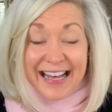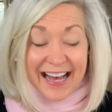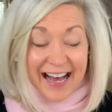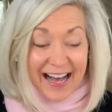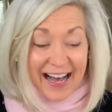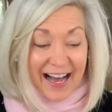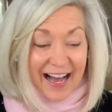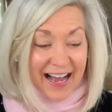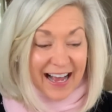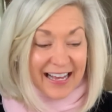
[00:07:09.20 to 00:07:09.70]

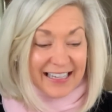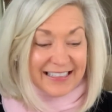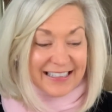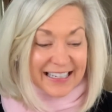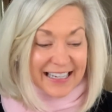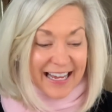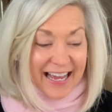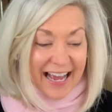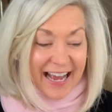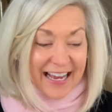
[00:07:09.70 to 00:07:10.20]
Uh, and,
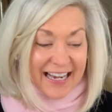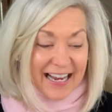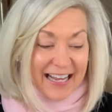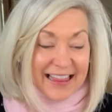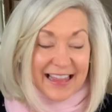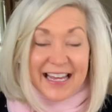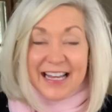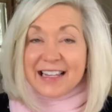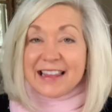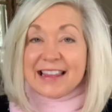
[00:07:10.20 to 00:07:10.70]
and I
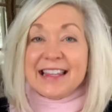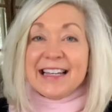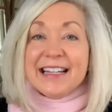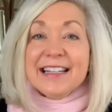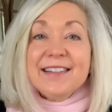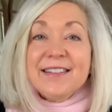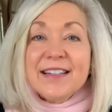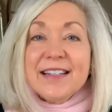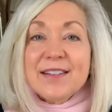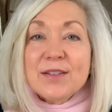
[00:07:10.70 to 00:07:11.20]
think
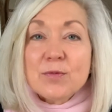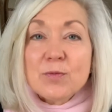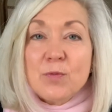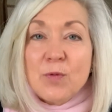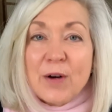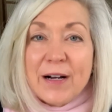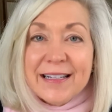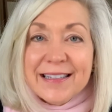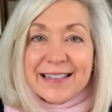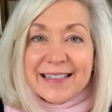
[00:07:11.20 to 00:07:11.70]
this is
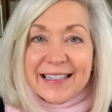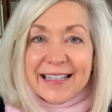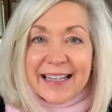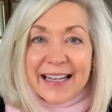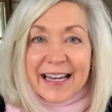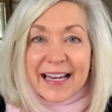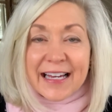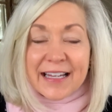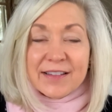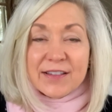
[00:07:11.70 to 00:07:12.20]
once
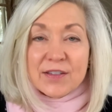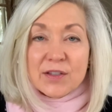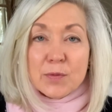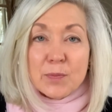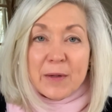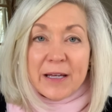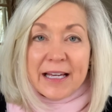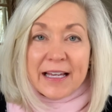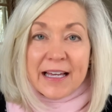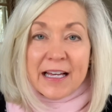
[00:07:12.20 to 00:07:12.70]
again
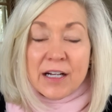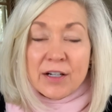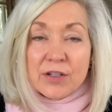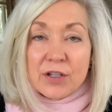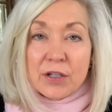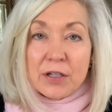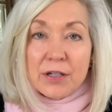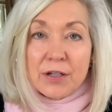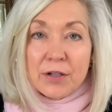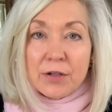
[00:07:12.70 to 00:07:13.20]
speaking
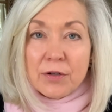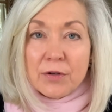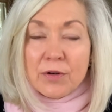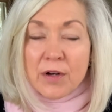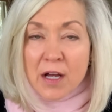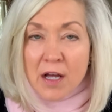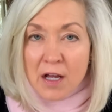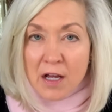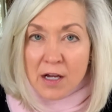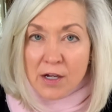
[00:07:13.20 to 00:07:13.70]
to
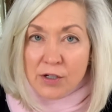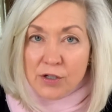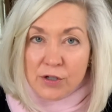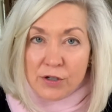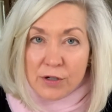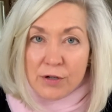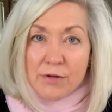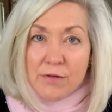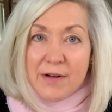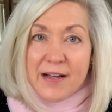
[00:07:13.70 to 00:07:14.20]

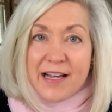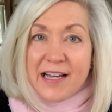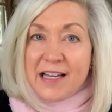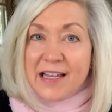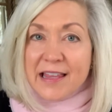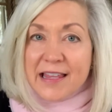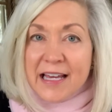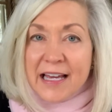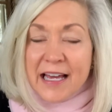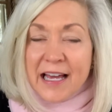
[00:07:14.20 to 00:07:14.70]
doing
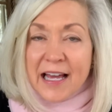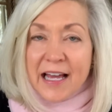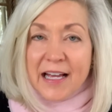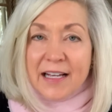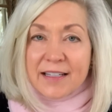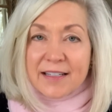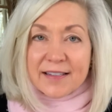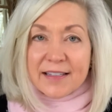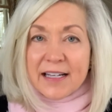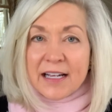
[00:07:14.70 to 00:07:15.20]

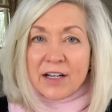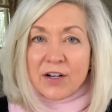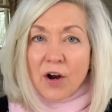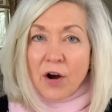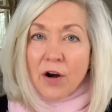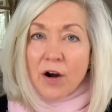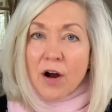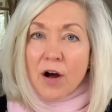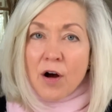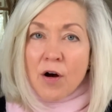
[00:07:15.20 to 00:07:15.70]
things in
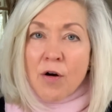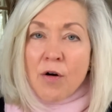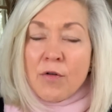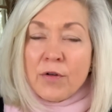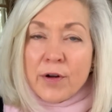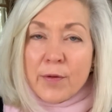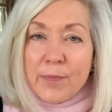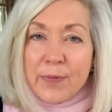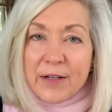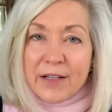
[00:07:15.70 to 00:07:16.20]
our
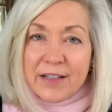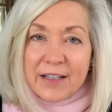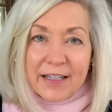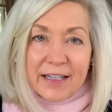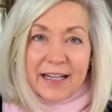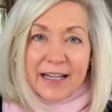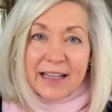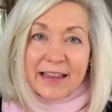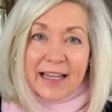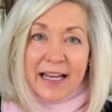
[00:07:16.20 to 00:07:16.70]
own
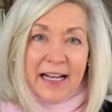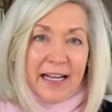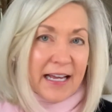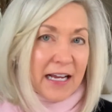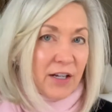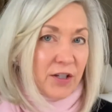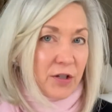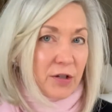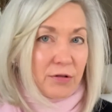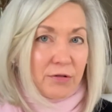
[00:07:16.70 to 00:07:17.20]
ability,
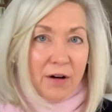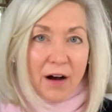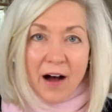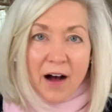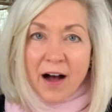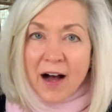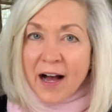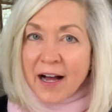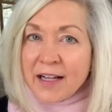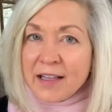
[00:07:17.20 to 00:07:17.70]
thinking too
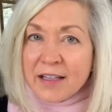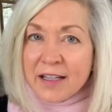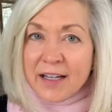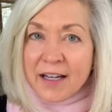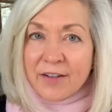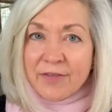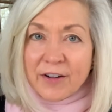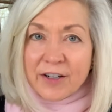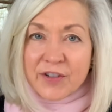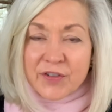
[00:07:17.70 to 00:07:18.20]
highly
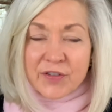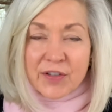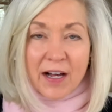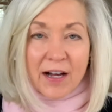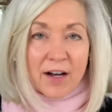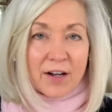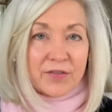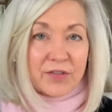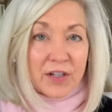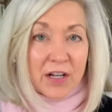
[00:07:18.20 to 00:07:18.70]
of
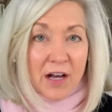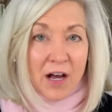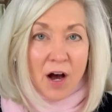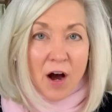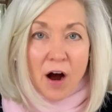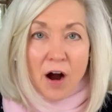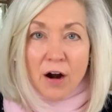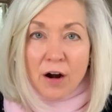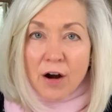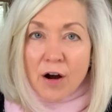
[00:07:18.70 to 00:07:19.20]
ourselves,
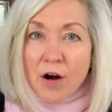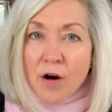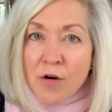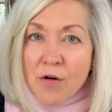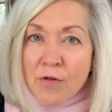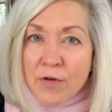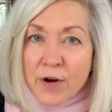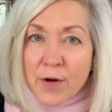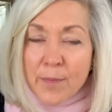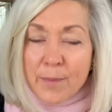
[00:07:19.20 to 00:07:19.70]
our
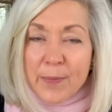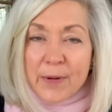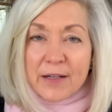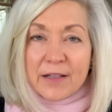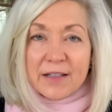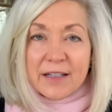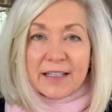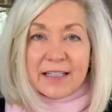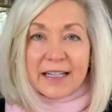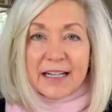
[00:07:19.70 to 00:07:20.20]
own
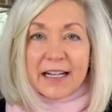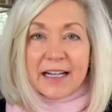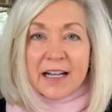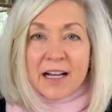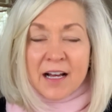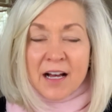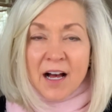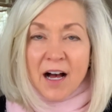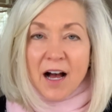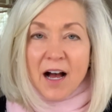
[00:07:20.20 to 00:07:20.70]
ability.
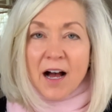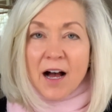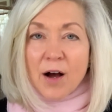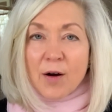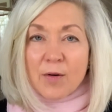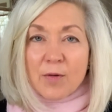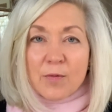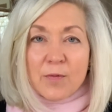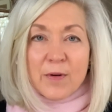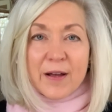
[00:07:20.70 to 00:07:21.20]

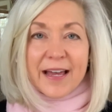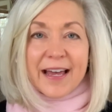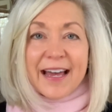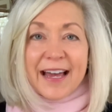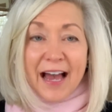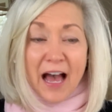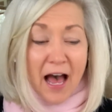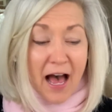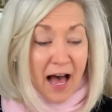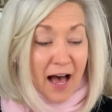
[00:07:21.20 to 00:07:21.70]
Uh,
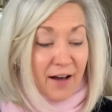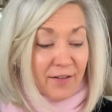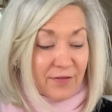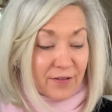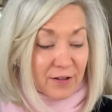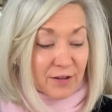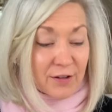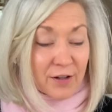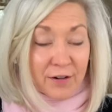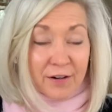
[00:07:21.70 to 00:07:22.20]
we
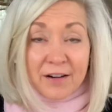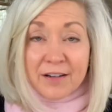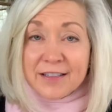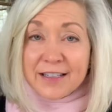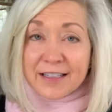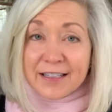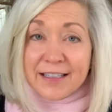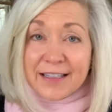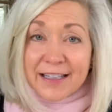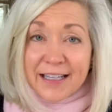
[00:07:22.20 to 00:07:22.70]
have learned
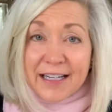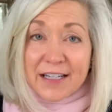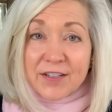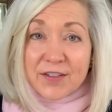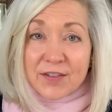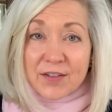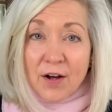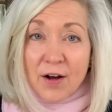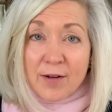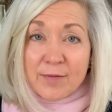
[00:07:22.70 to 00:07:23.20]
in
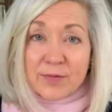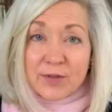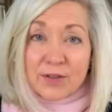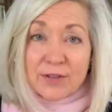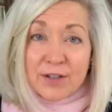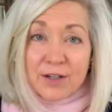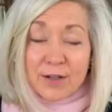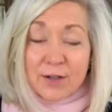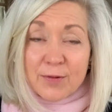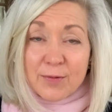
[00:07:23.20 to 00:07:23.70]
these Psalms,
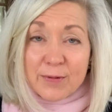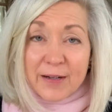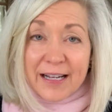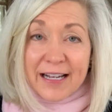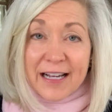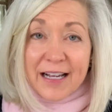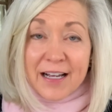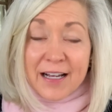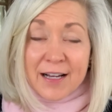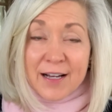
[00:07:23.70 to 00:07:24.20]
look, we,